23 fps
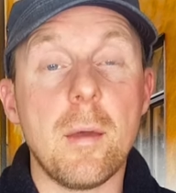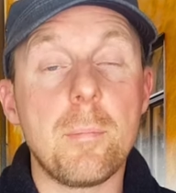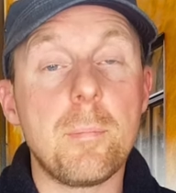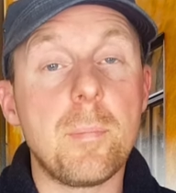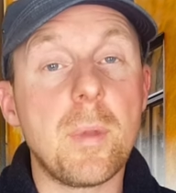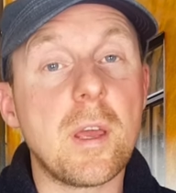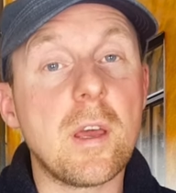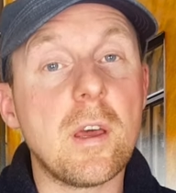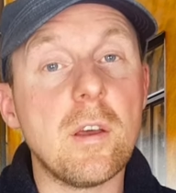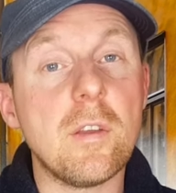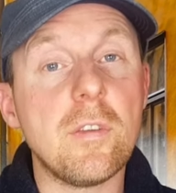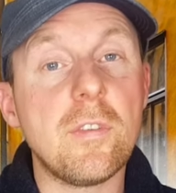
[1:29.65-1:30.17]

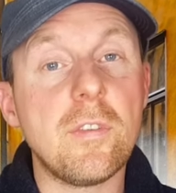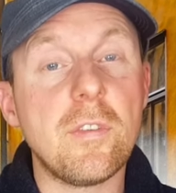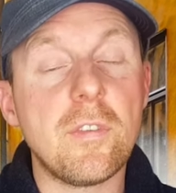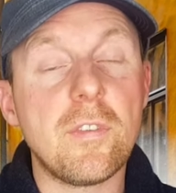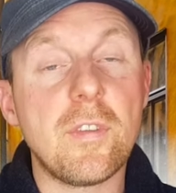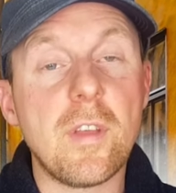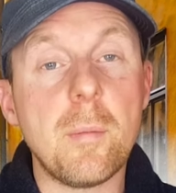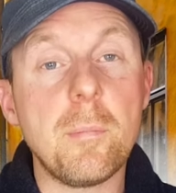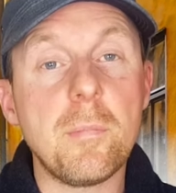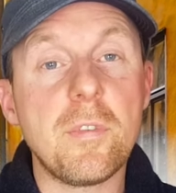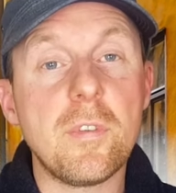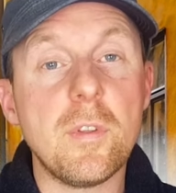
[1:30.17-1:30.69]
because
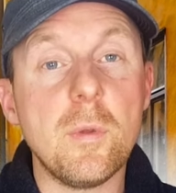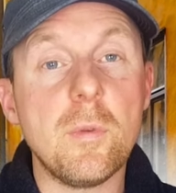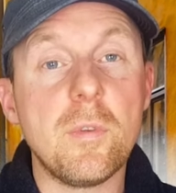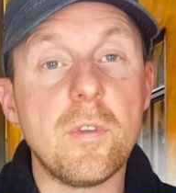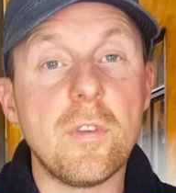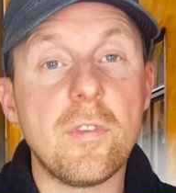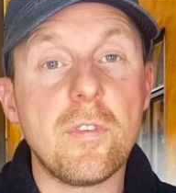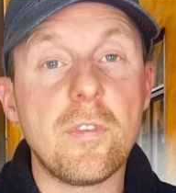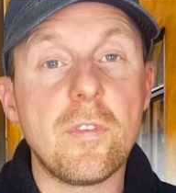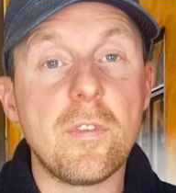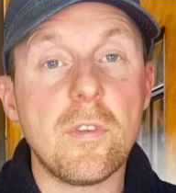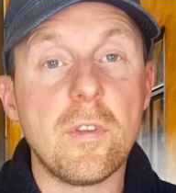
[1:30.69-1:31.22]
some
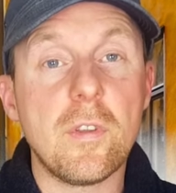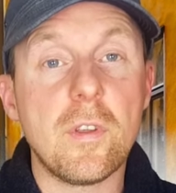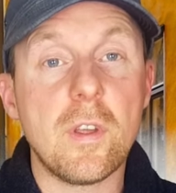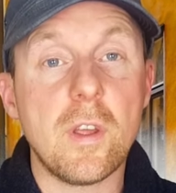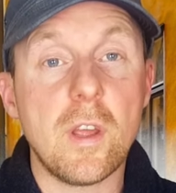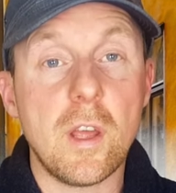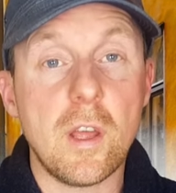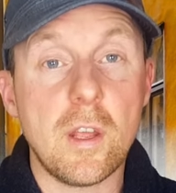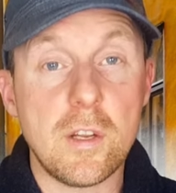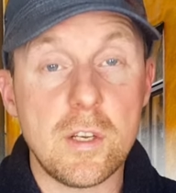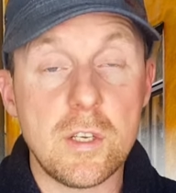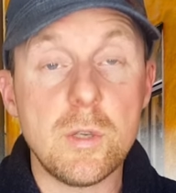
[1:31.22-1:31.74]
snoozes
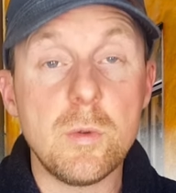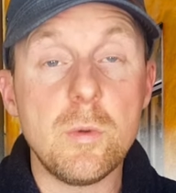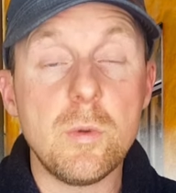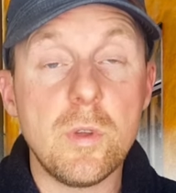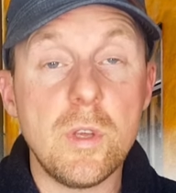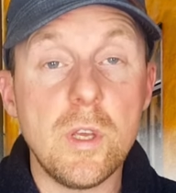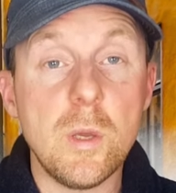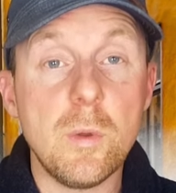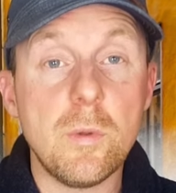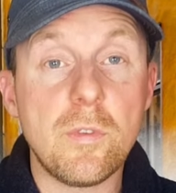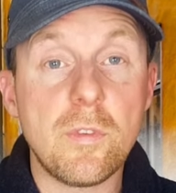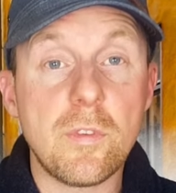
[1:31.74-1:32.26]
do
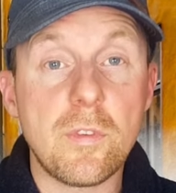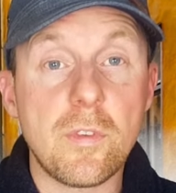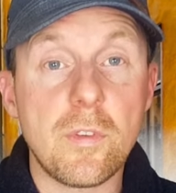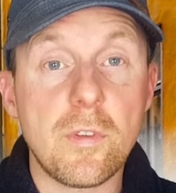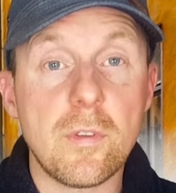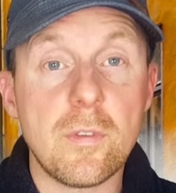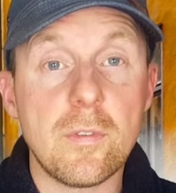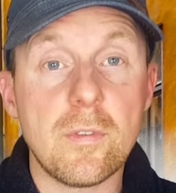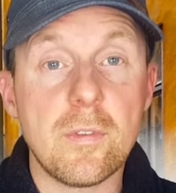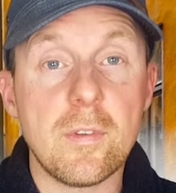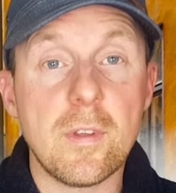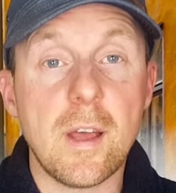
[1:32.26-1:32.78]
use
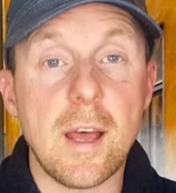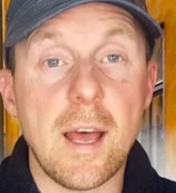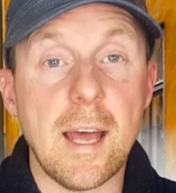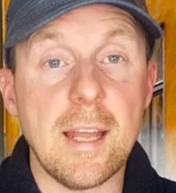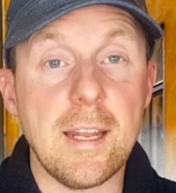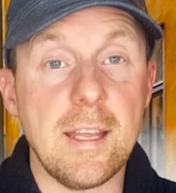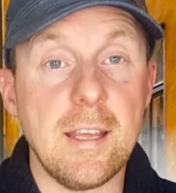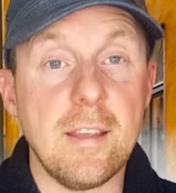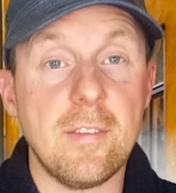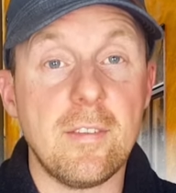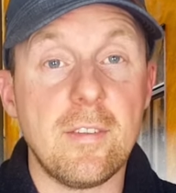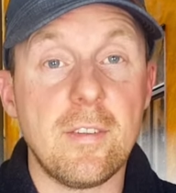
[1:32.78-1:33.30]

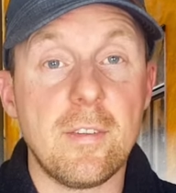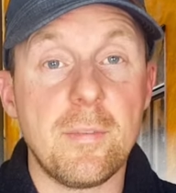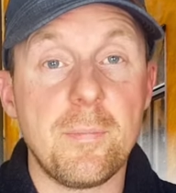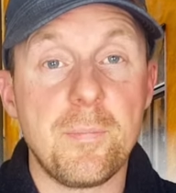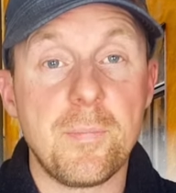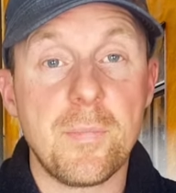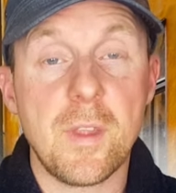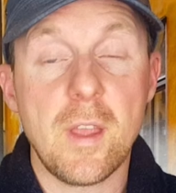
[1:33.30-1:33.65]
anise.